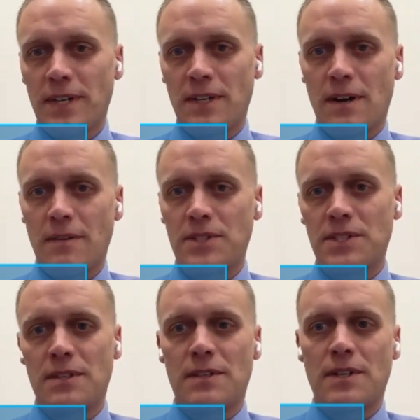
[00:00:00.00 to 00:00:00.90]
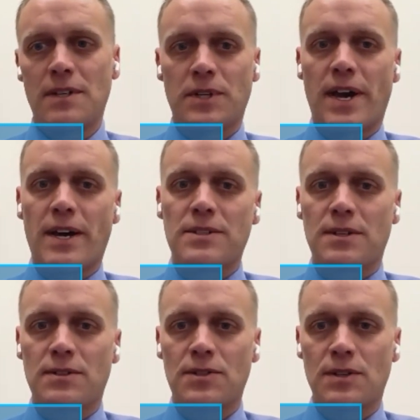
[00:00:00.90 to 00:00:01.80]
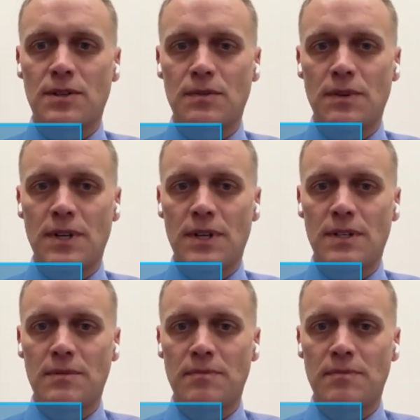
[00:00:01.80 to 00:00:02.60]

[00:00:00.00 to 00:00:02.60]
providing, obviously, the network access. So,